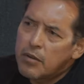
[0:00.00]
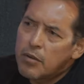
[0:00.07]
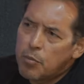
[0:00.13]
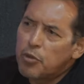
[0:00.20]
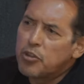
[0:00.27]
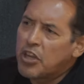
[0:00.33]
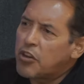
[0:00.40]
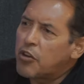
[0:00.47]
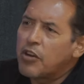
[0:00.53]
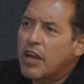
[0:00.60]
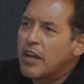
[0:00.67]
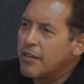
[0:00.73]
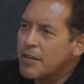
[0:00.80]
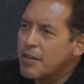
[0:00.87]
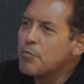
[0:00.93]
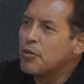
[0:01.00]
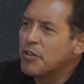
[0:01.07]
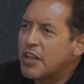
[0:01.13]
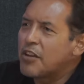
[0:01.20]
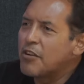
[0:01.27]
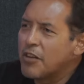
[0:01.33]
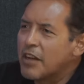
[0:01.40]
Punta Roca. Okay.
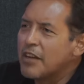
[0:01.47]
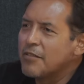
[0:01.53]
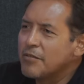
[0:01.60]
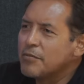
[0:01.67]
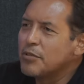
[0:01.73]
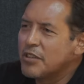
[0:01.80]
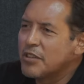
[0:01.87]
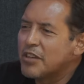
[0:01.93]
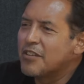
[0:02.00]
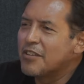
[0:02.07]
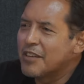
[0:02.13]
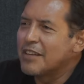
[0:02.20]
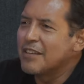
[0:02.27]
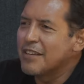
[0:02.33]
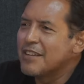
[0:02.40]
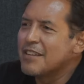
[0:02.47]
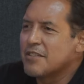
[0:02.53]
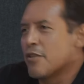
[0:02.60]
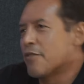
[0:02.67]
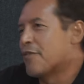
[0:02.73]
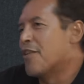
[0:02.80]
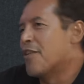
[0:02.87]
Punta Roca,
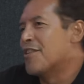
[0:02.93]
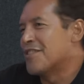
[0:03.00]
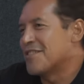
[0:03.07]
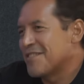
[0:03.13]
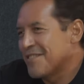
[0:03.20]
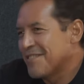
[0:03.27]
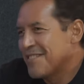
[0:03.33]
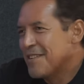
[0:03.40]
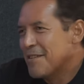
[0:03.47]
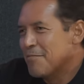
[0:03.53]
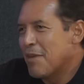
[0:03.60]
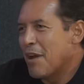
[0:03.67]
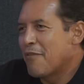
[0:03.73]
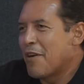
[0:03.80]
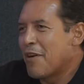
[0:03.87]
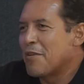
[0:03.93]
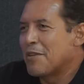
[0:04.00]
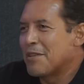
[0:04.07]
yes, of course. Yeah. My favorite.